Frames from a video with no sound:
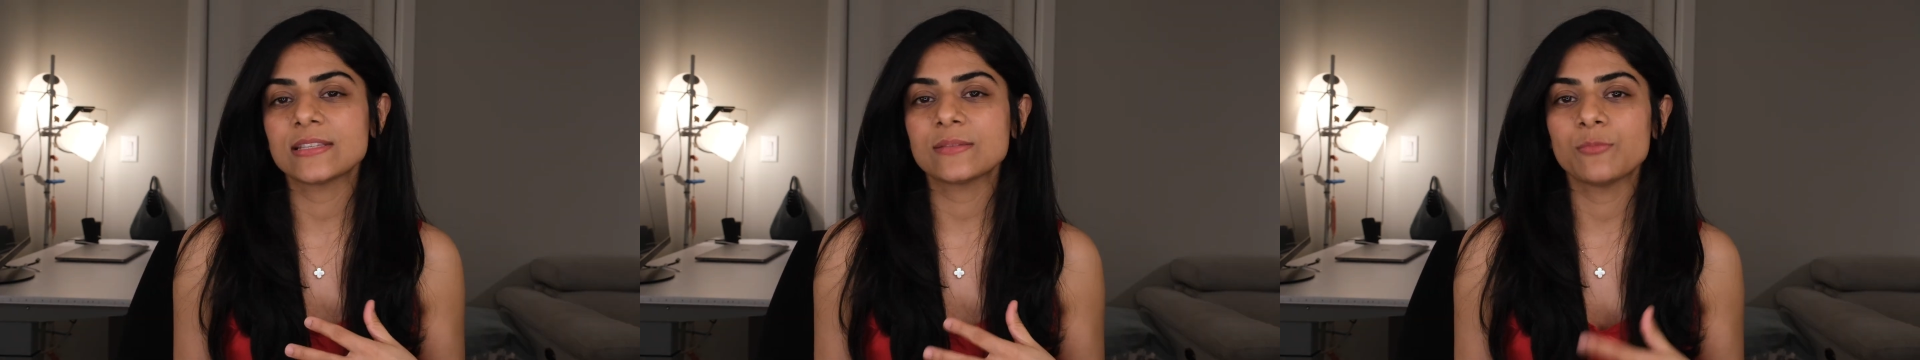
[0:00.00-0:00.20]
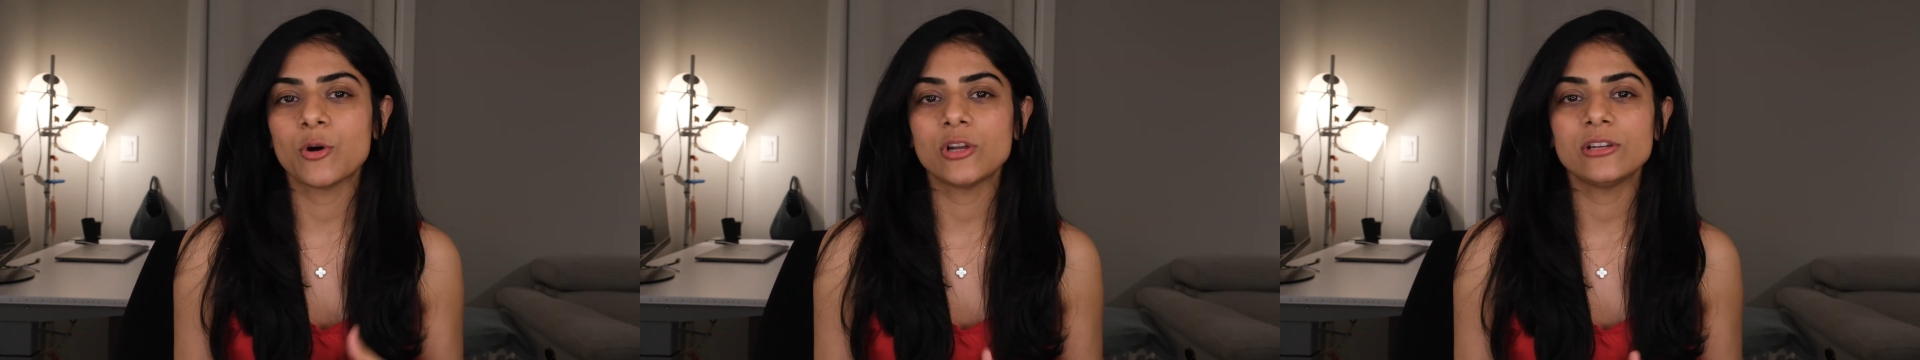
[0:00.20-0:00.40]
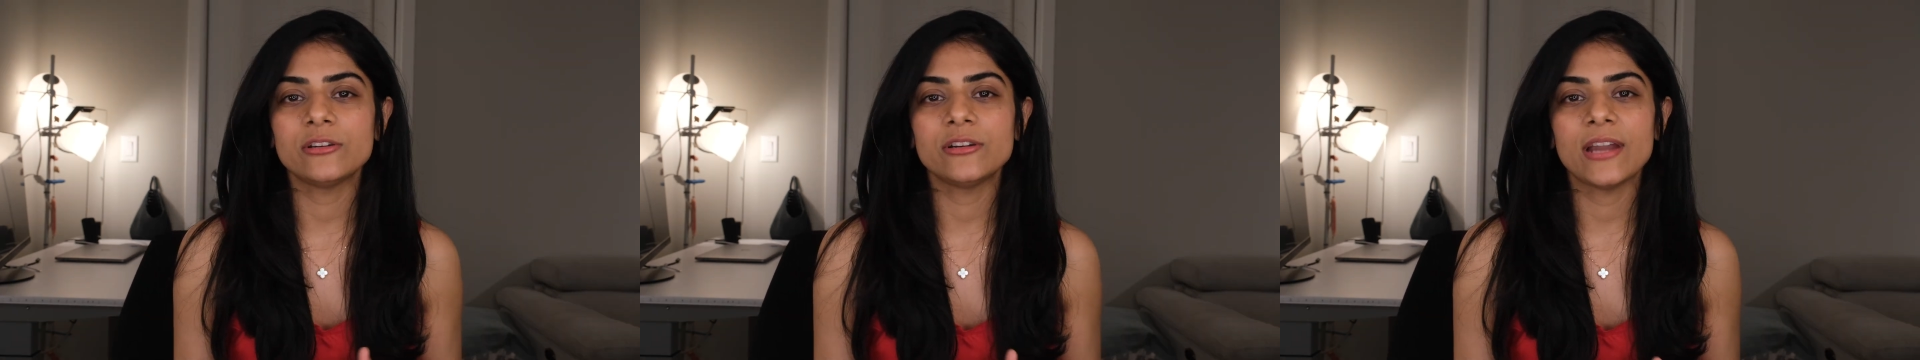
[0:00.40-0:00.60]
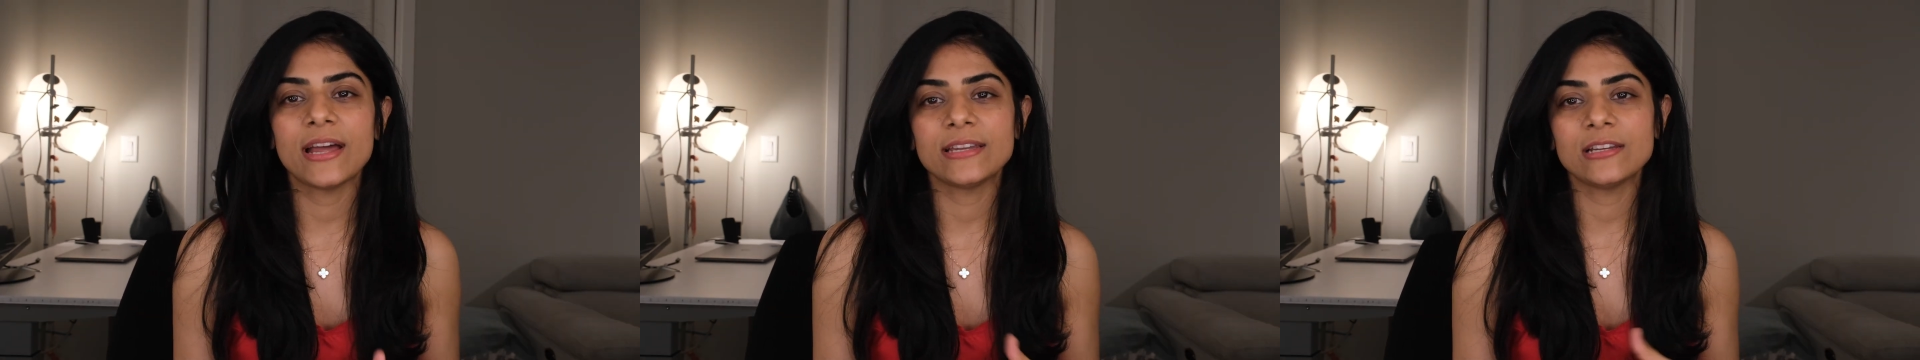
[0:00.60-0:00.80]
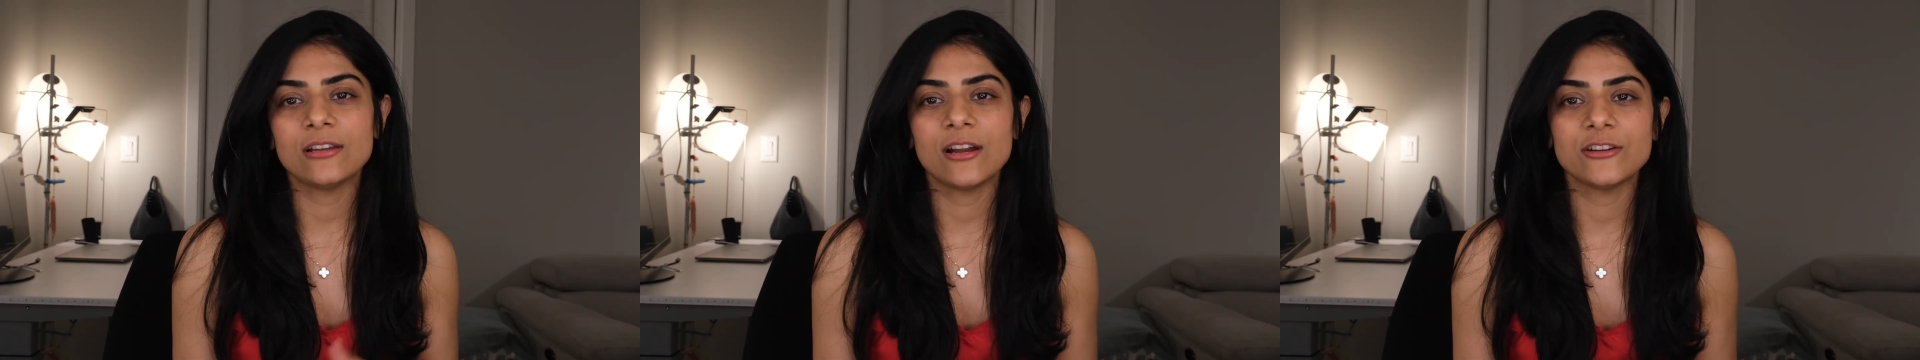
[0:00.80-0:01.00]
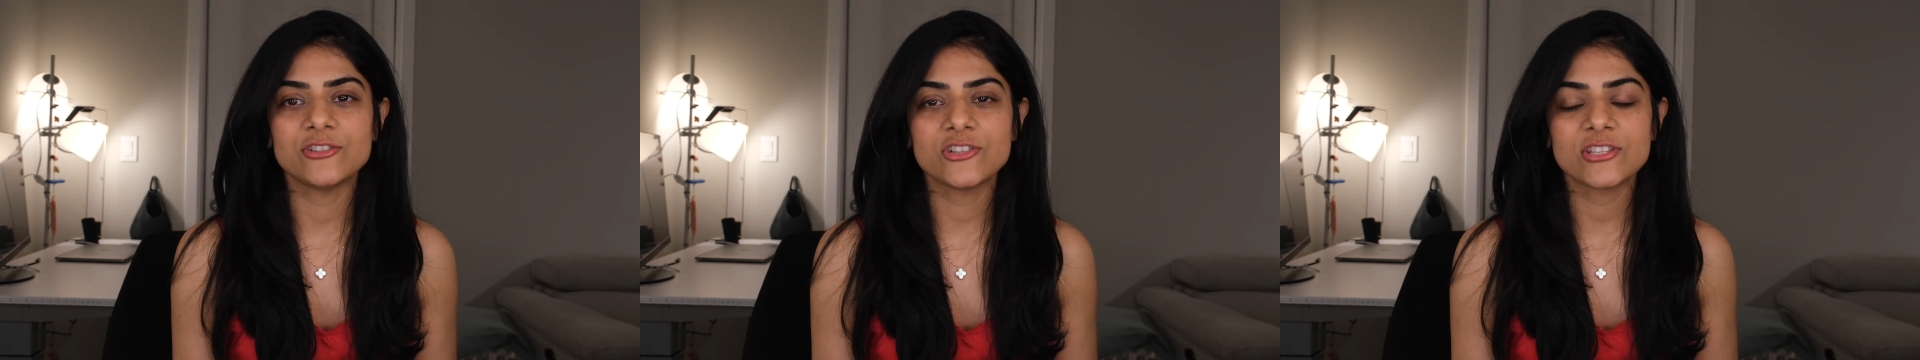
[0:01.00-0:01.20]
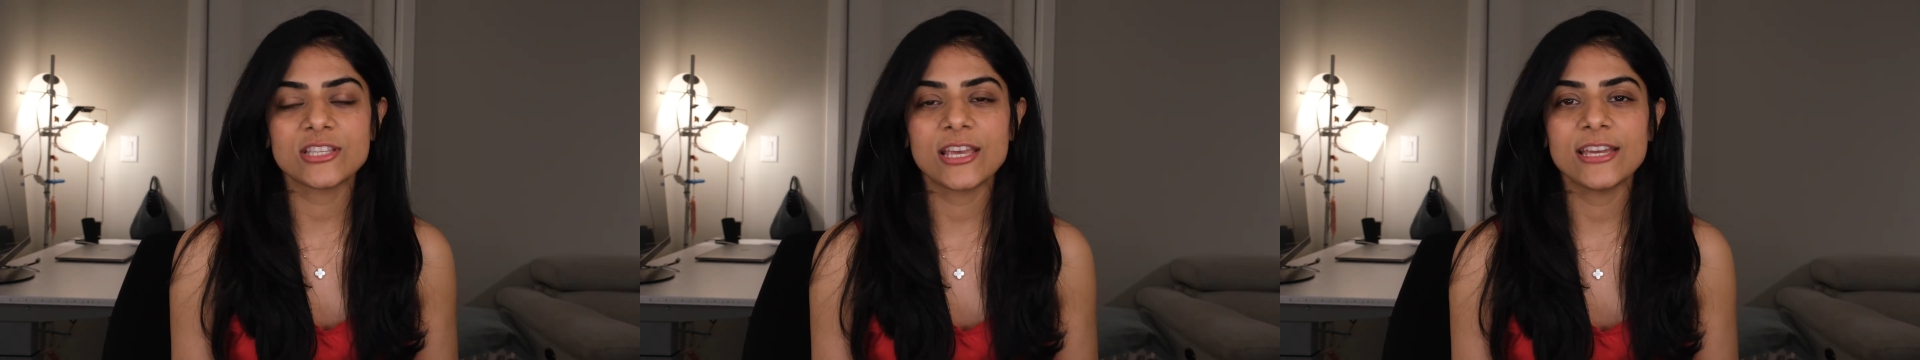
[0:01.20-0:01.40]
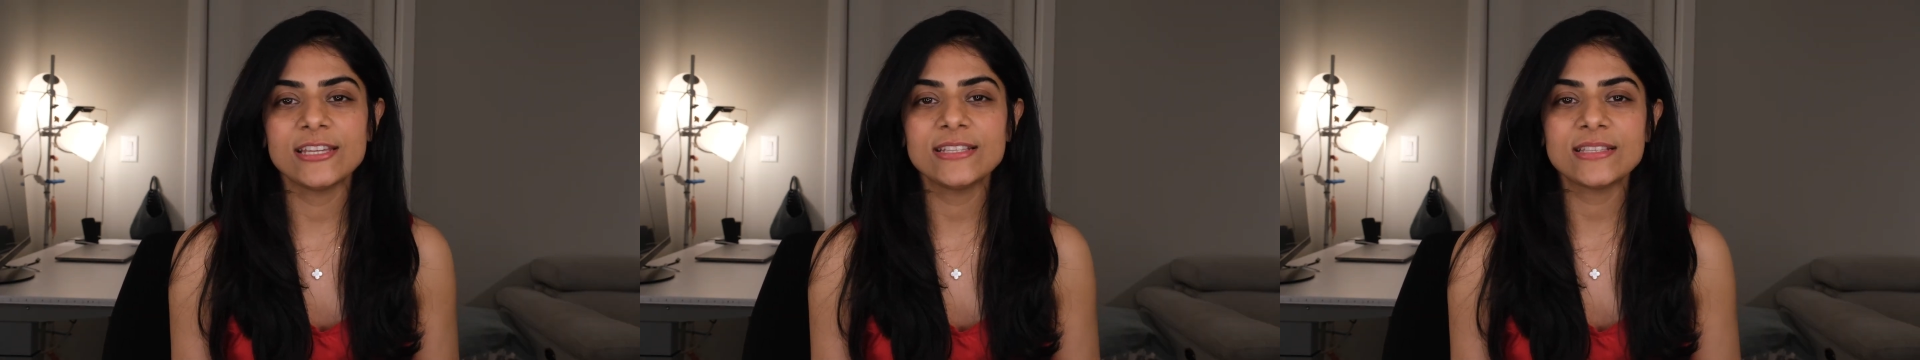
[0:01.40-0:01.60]
smaller and a larger
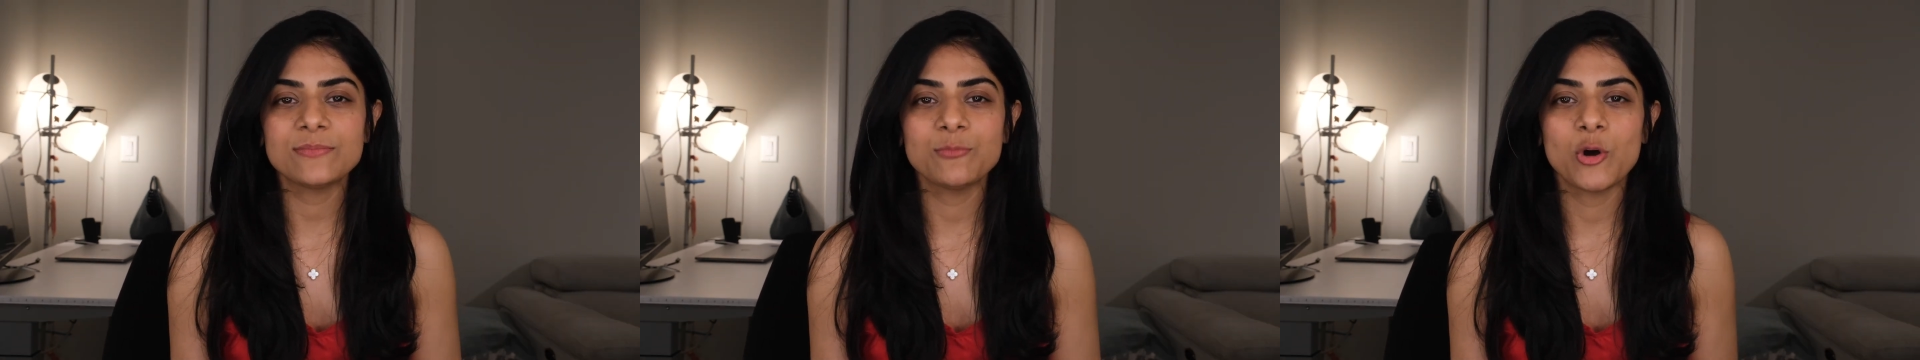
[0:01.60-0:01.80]
size.